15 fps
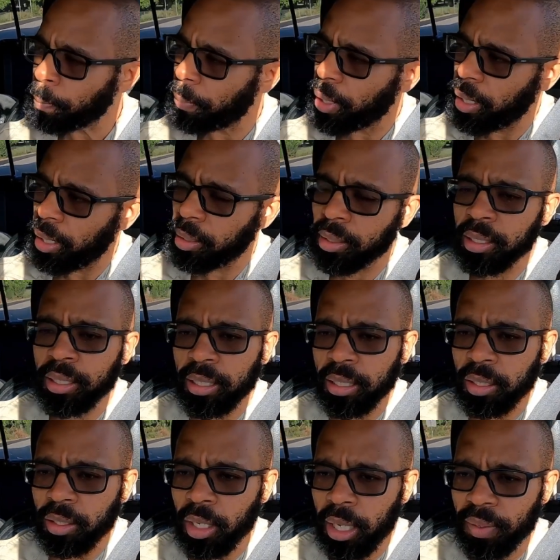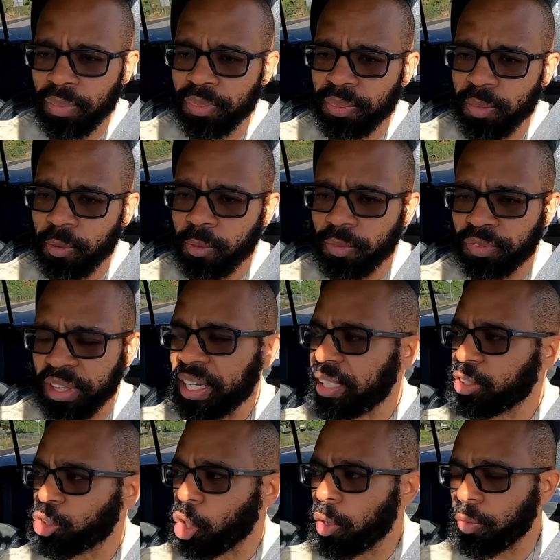But
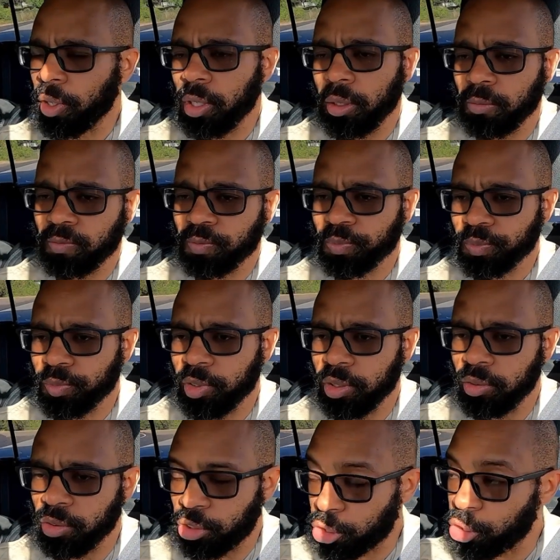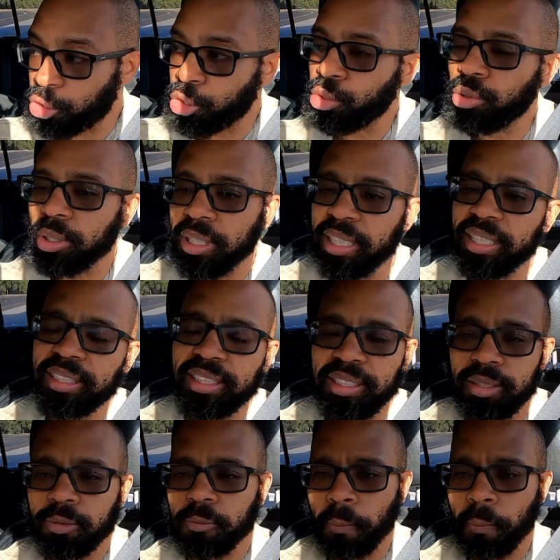things on the to-do list,